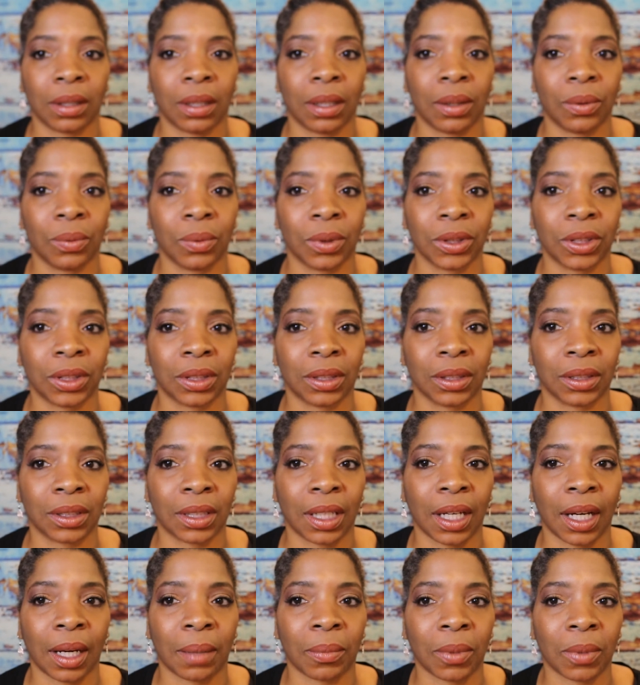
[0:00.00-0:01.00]
I wish this
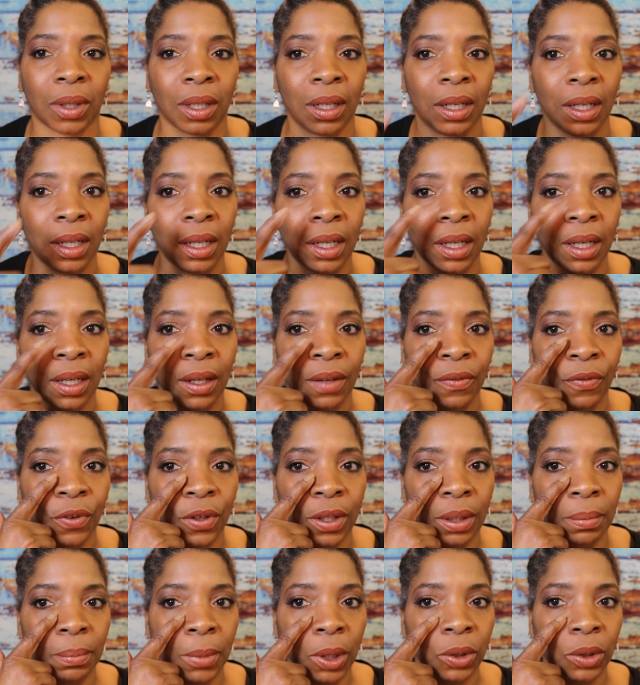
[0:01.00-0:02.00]
camera,
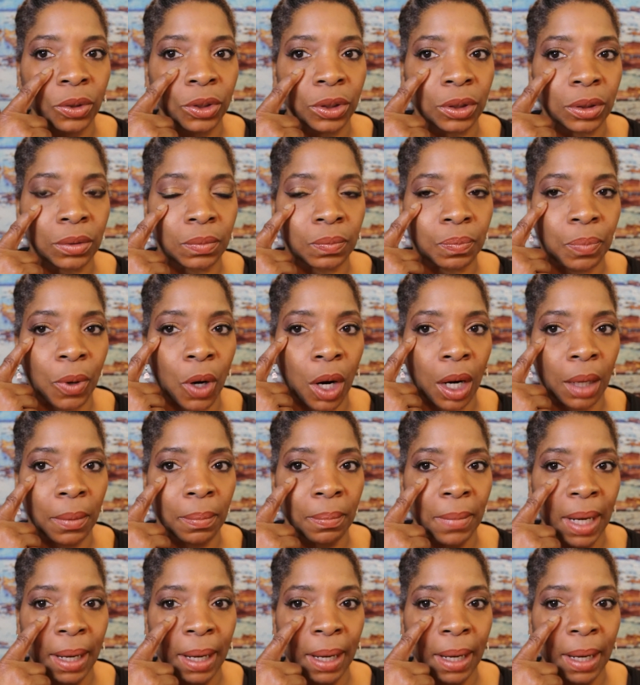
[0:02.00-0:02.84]
for the most part,